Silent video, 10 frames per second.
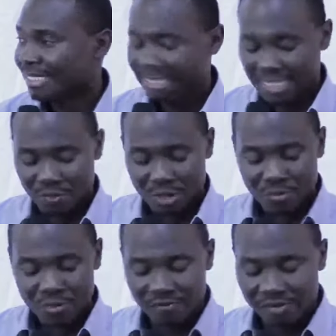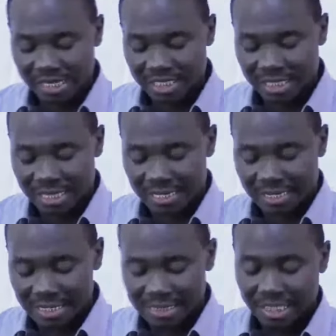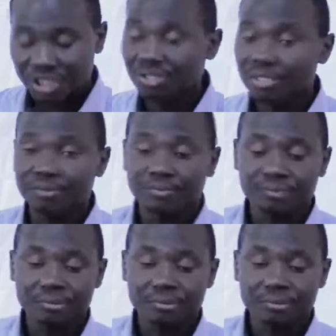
Then when we were finishing that session,